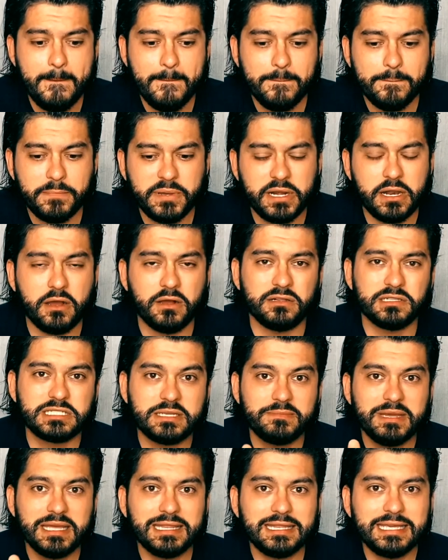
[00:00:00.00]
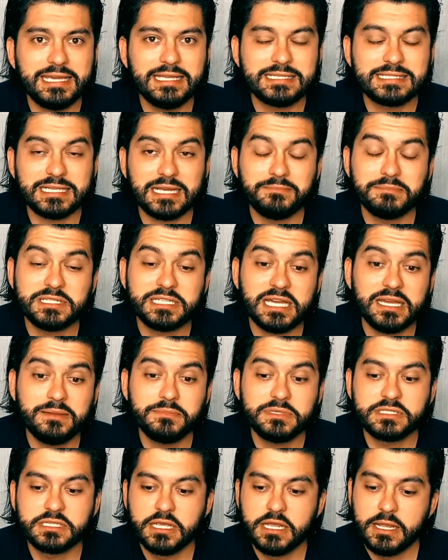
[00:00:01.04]
But ultimately,
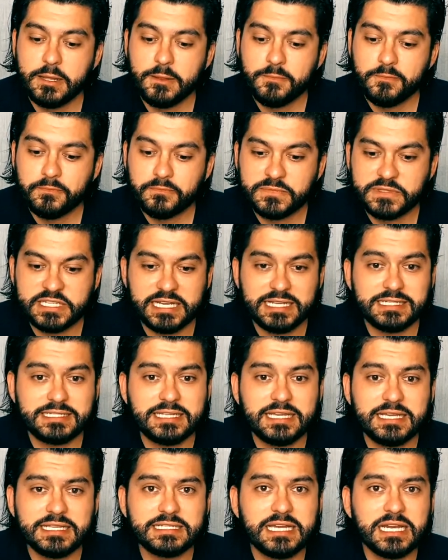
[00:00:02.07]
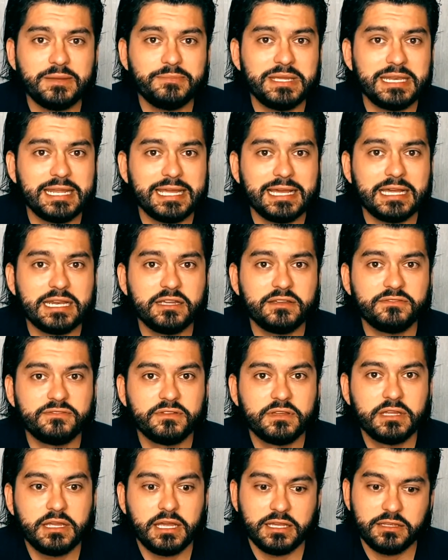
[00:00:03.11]
sometimes testing is going to be negative
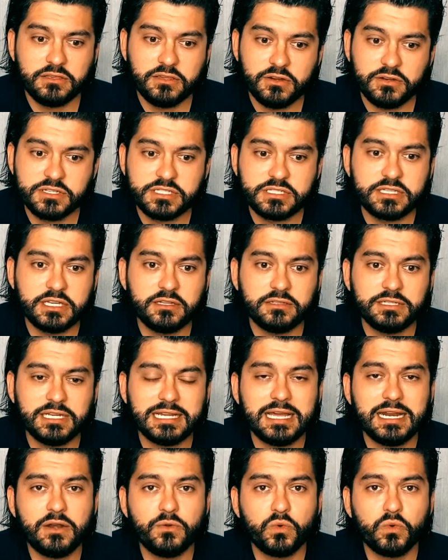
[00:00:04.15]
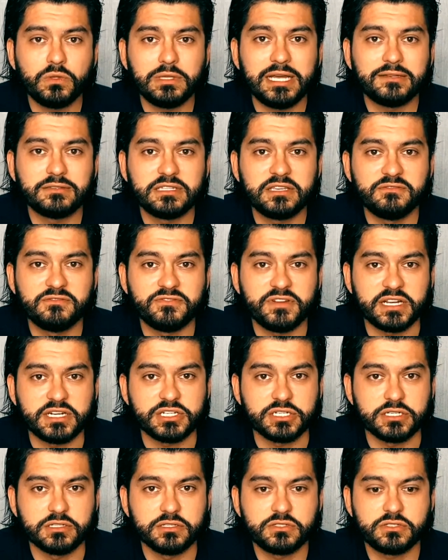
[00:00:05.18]
and you're still not going to rule out the
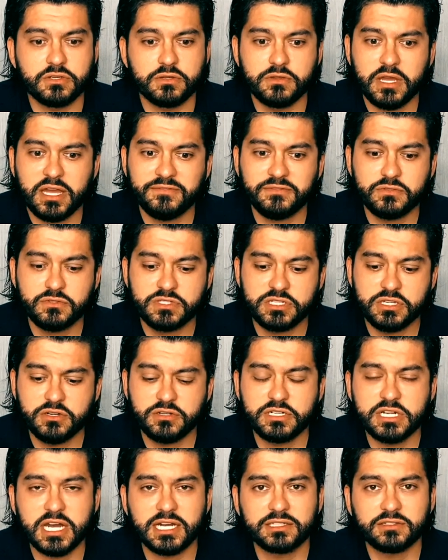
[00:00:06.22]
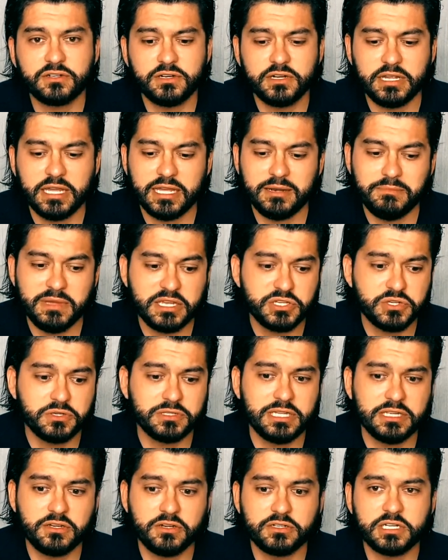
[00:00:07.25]
infection. So you have to see your doctor and make sure
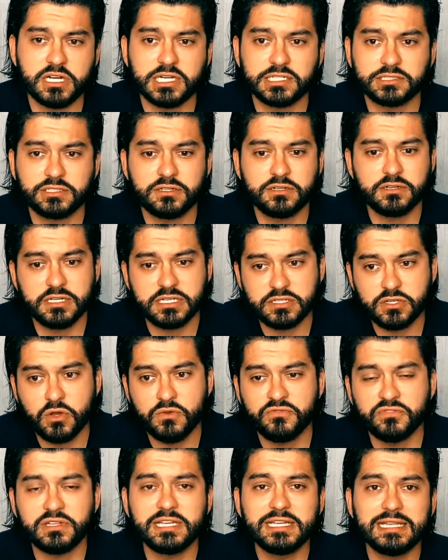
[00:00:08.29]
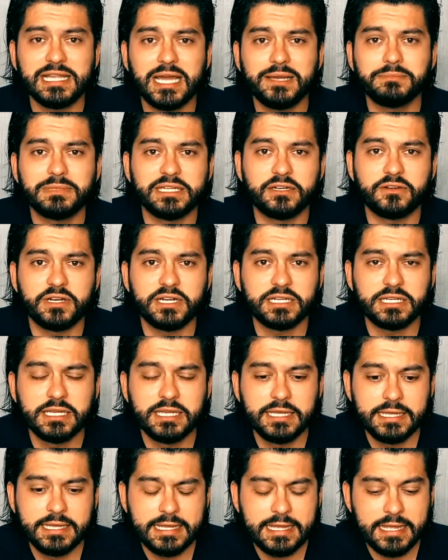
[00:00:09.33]
that your doctor is hopefully Lyme literate,
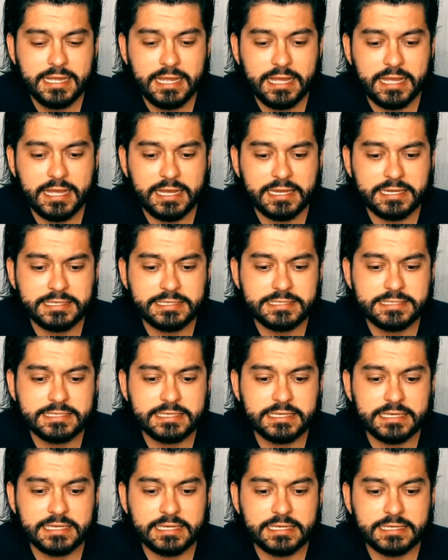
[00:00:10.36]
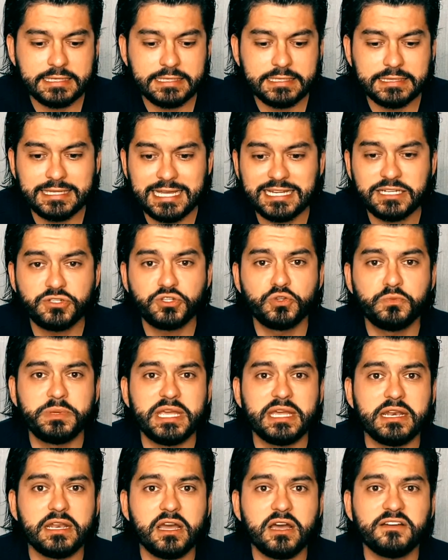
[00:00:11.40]
and that should be
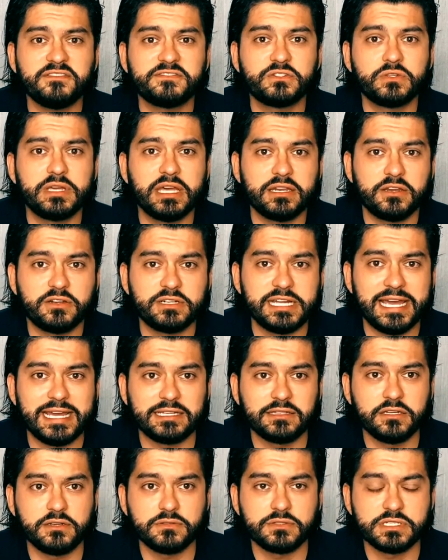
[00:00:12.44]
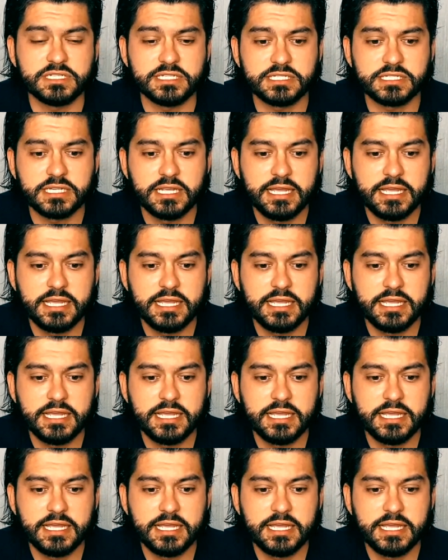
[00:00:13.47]
enough to get your diagnosis.